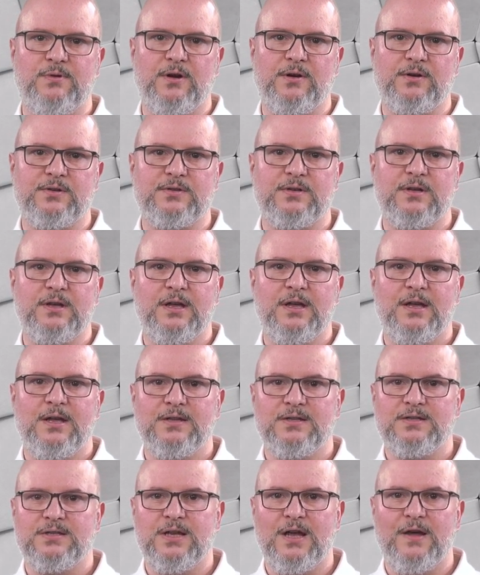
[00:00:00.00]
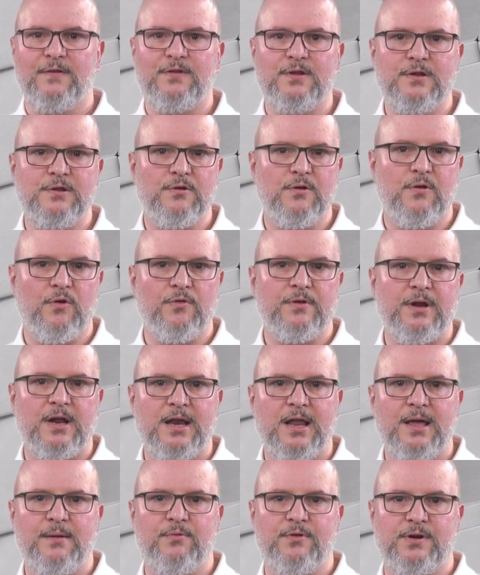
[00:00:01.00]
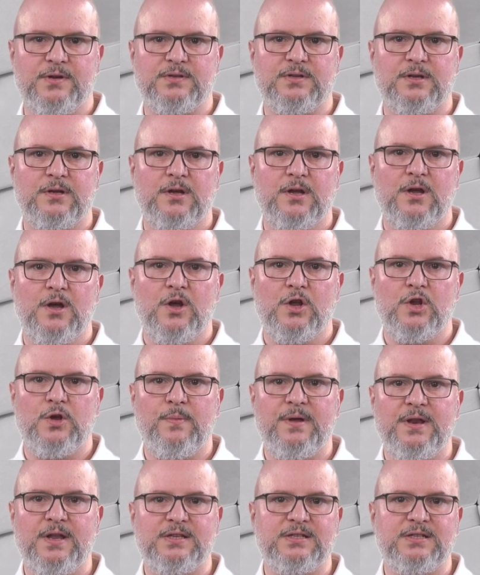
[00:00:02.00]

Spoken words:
blocks, saved in your online libraries. The main